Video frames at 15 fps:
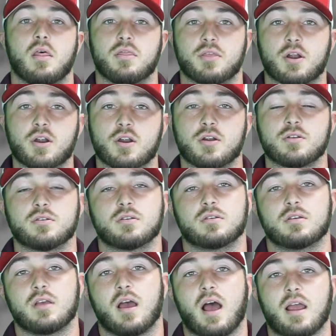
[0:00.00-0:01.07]
Third,
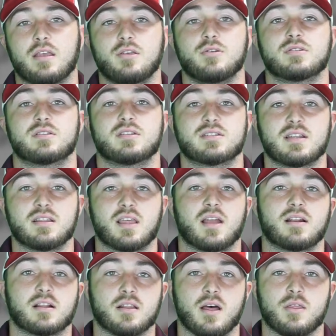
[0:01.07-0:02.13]
I use the
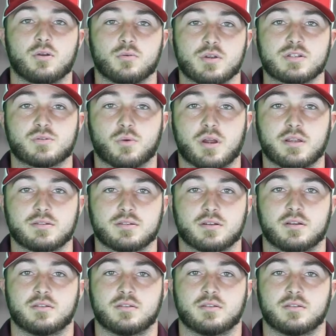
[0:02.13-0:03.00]
synthetic leather wrist weights.